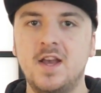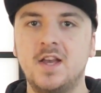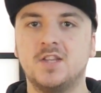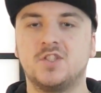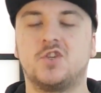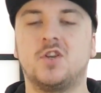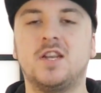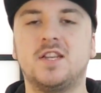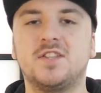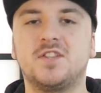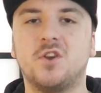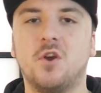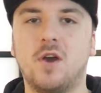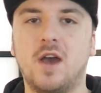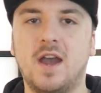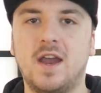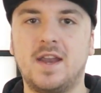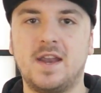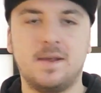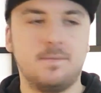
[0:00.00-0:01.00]
So let's go
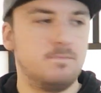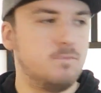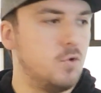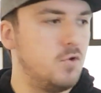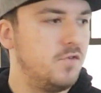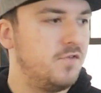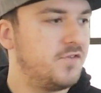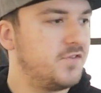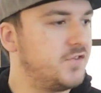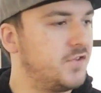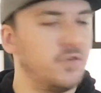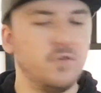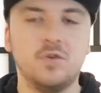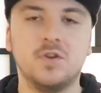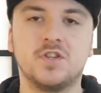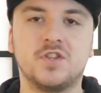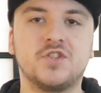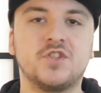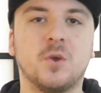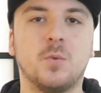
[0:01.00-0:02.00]
ahead and move
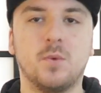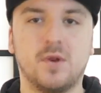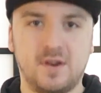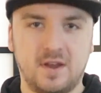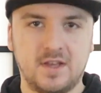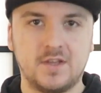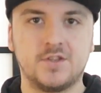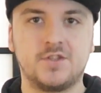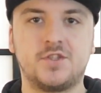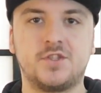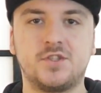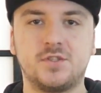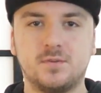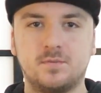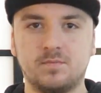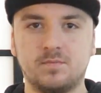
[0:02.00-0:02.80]
to somewhere else.